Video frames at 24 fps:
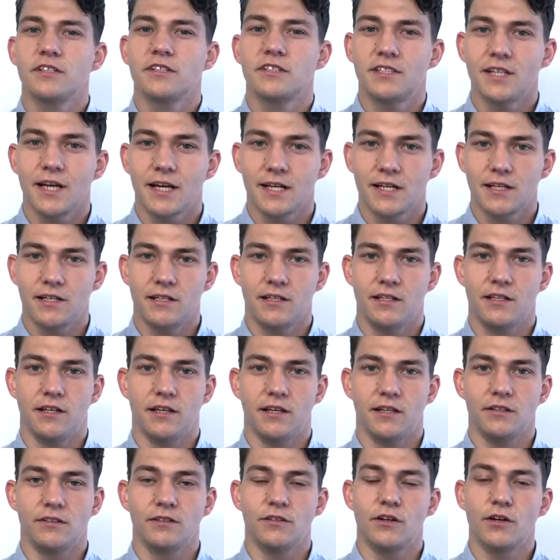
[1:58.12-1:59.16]
second
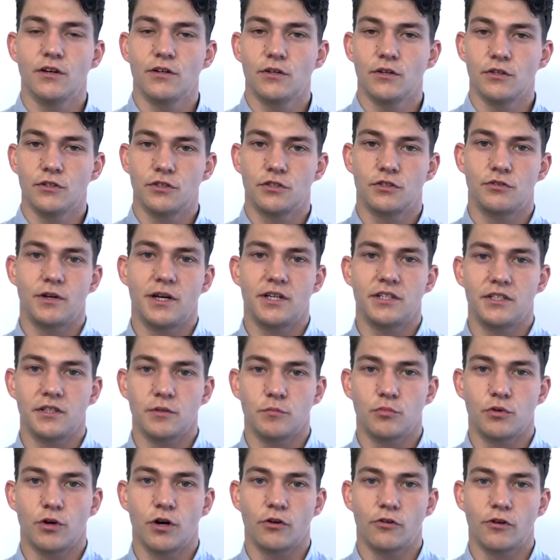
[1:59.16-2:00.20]
thing that a good
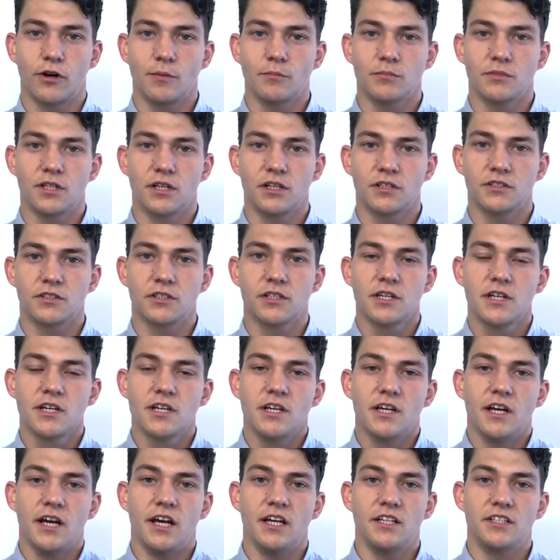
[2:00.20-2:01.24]
stretching program does
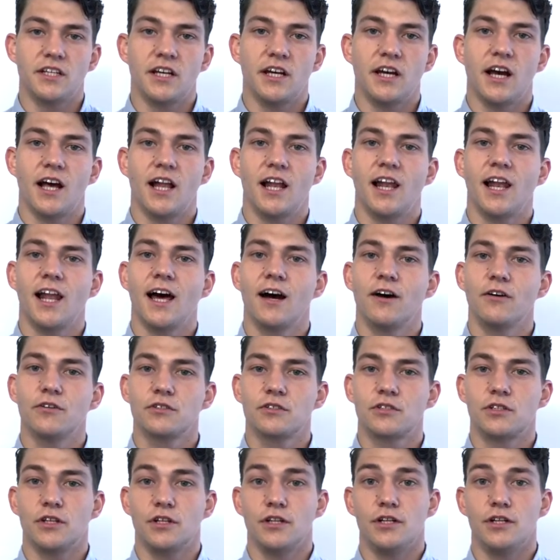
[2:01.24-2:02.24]
is it allows the